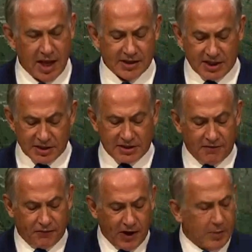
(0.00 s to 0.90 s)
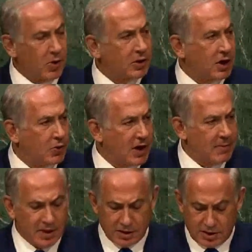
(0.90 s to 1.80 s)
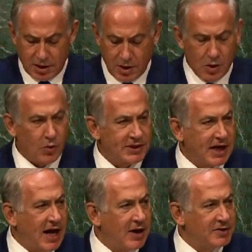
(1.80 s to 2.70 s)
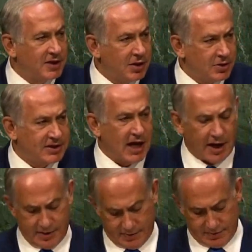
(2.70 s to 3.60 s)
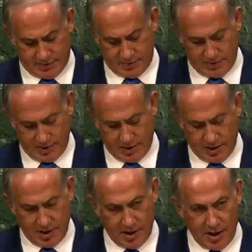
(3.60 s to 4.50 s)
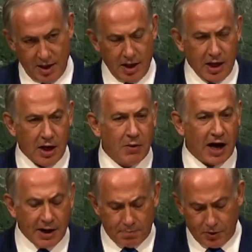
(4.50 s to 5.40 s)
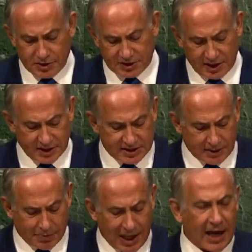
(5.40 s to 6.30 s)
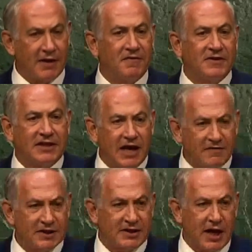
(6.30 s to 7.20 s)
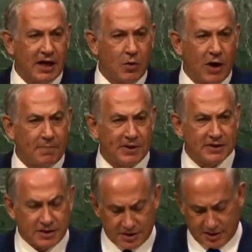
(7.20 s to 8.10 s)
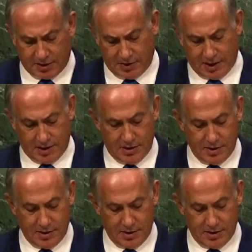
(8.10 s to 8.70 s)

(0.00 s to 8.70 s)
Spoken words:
since the framework agreement was announced in Lausanne. Iran boosted its supply of devastating weapons to Syria.